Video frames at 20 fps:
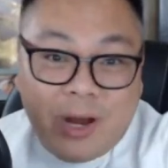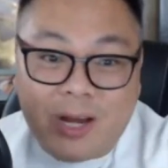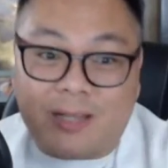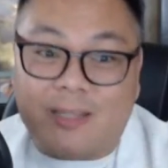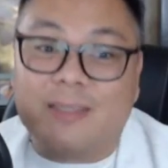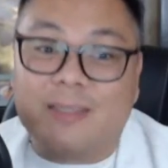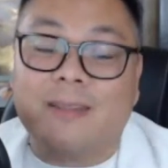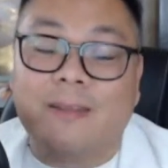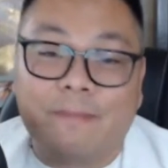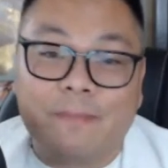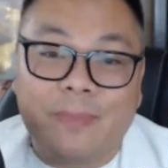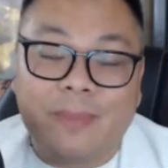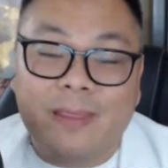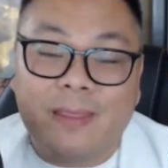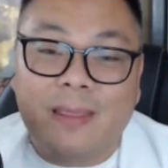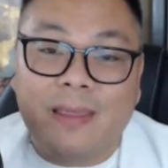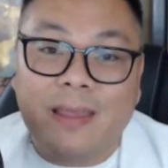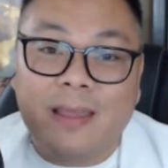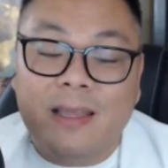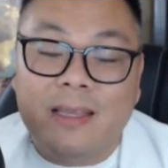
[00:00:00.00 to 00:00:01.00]
Bert.
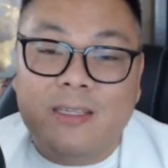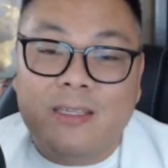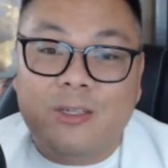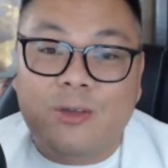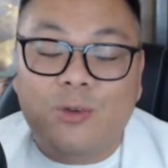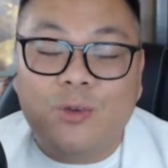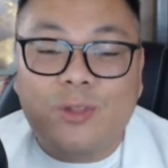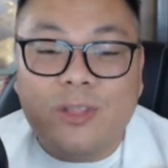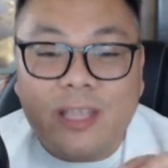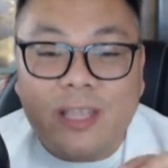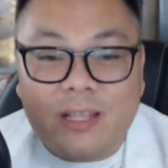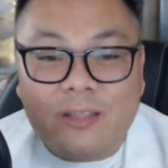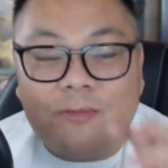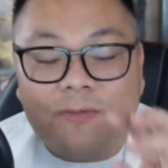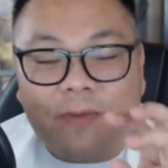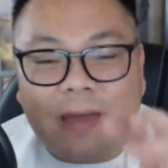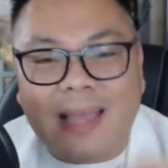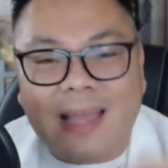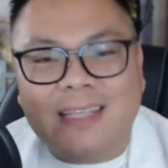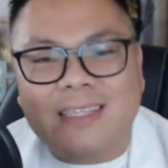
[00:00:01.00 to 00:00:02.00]
So you need
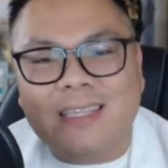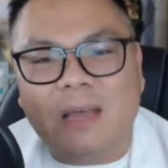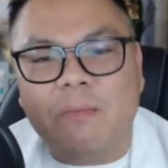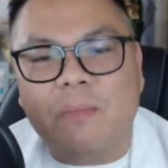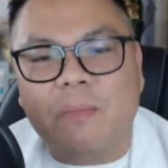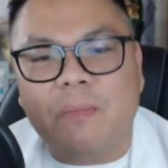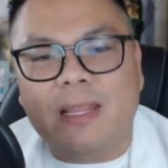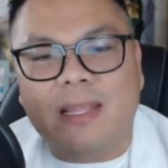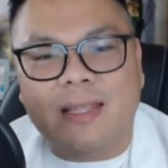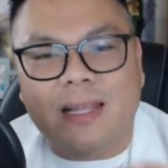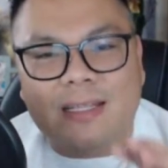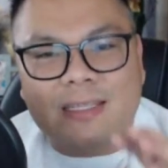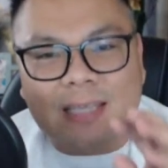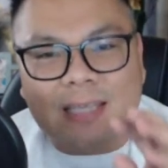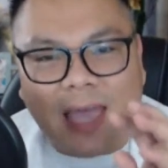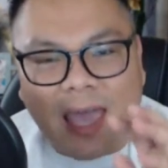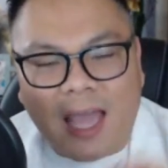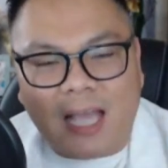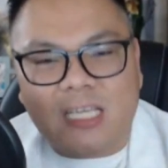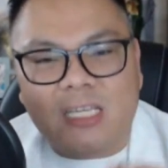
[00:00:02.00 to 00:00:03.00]
to find somebody
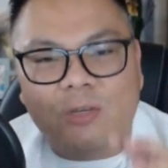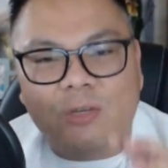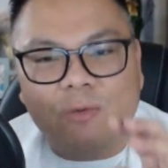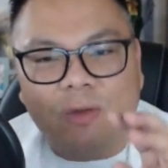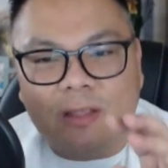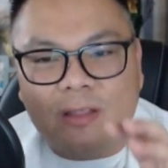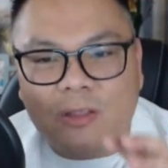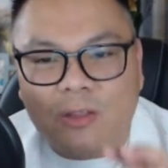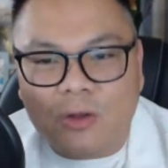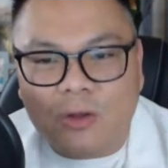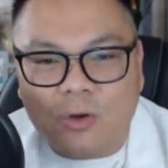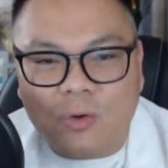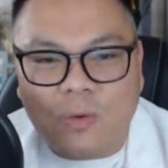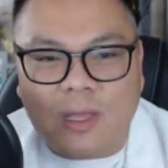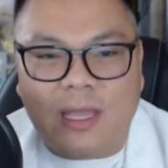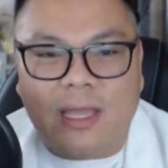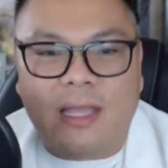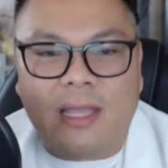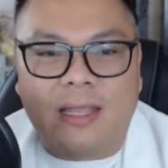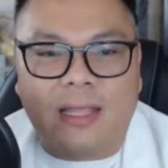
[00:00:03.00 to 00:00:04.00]
that's actually
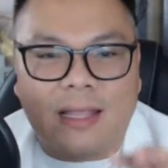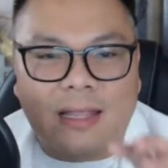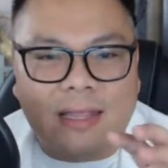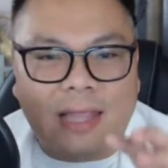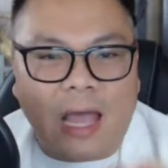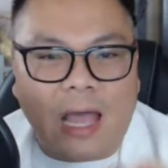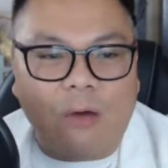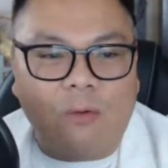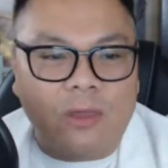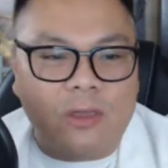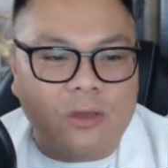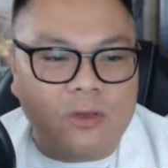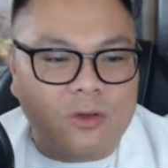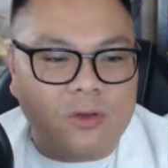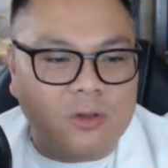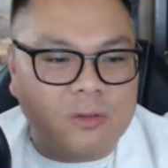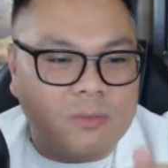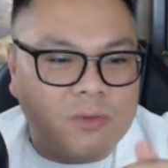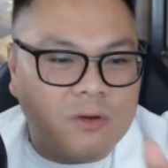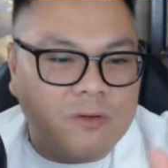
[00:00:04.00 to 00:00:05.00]
doing it in that way. You
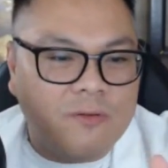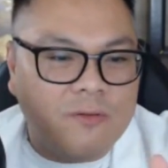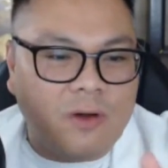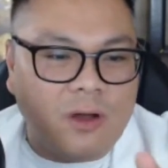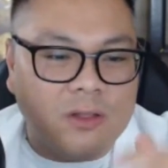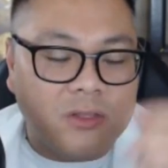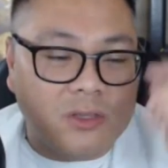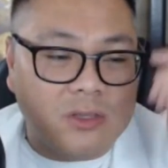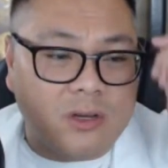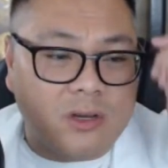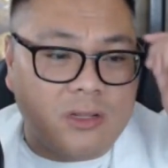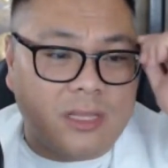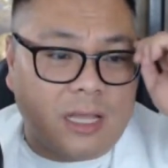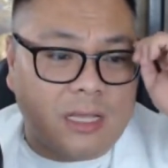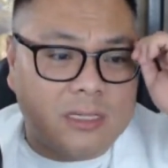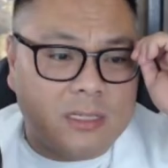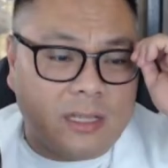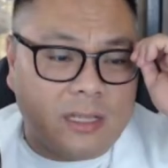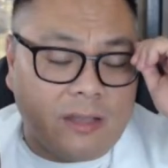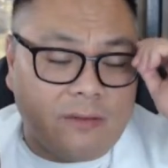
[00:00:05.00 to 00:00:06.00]
can move on to your
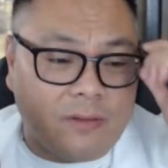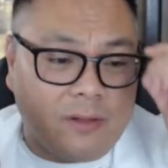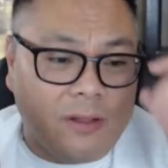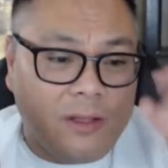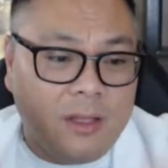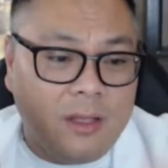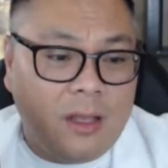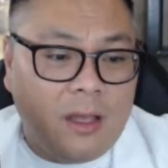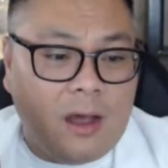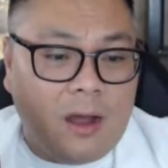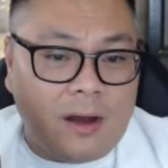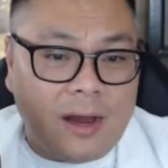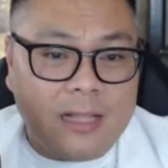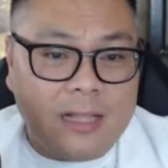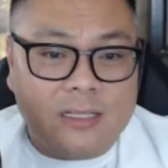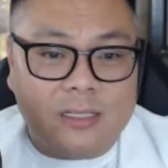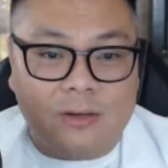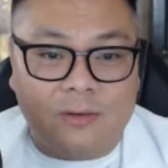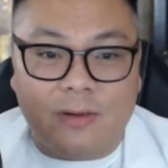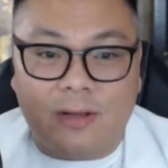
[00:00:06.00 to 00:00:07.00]
next level. All
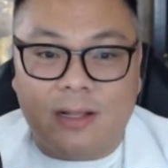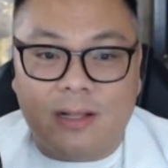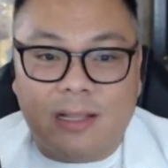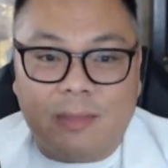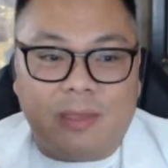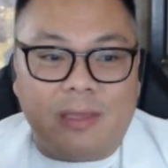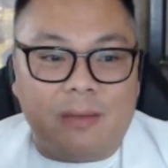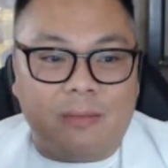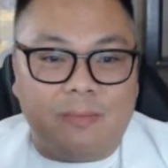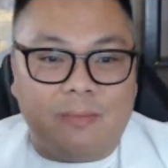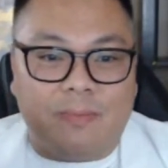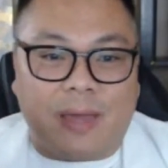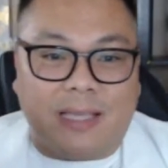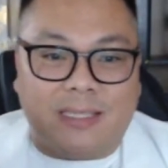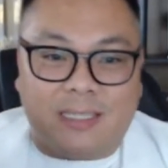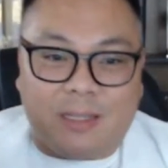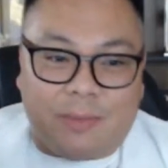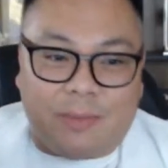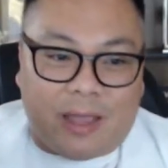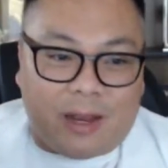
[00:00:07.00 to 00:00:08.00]
right. So let me pass the